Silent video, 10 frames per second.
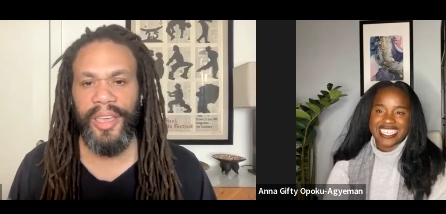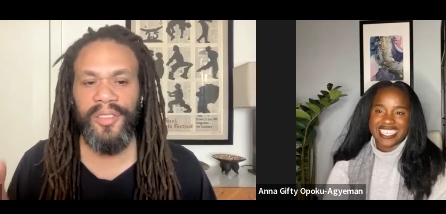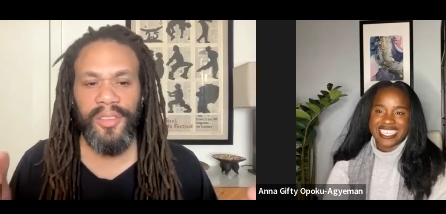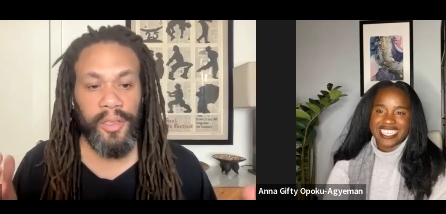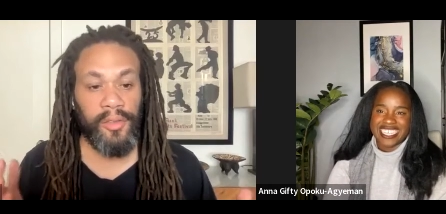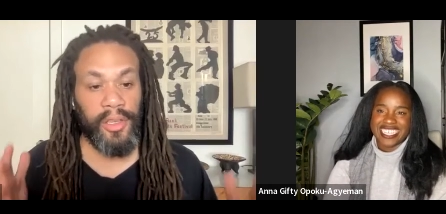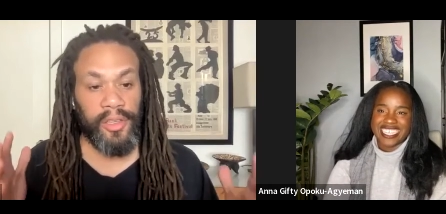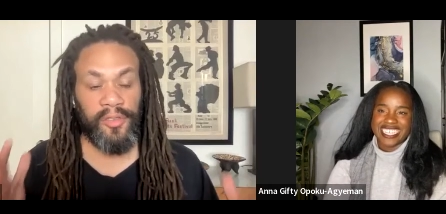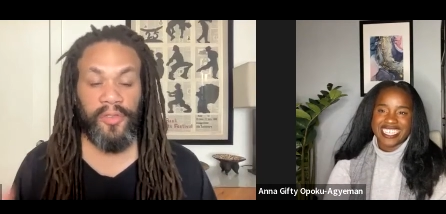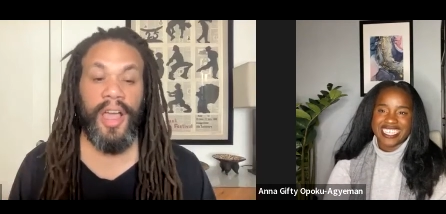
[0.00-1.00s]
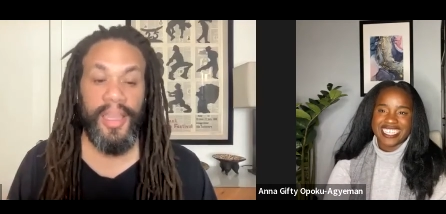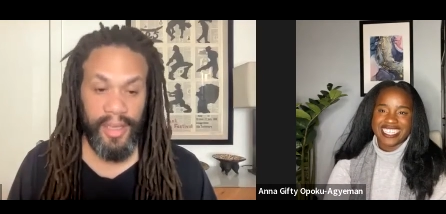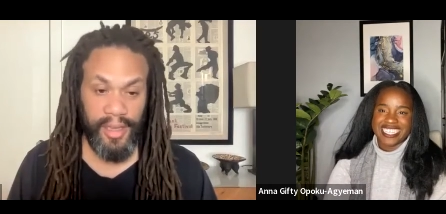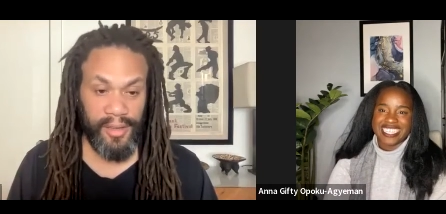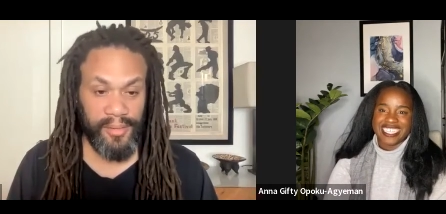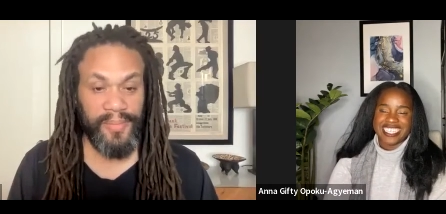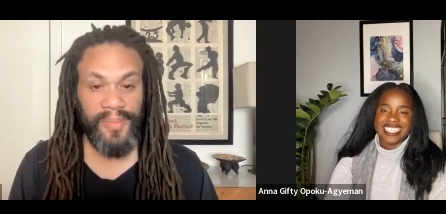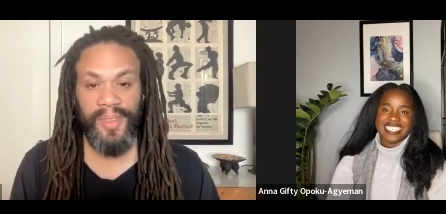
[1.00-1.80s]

Speaker 1: look, it's, it's, it's Friday.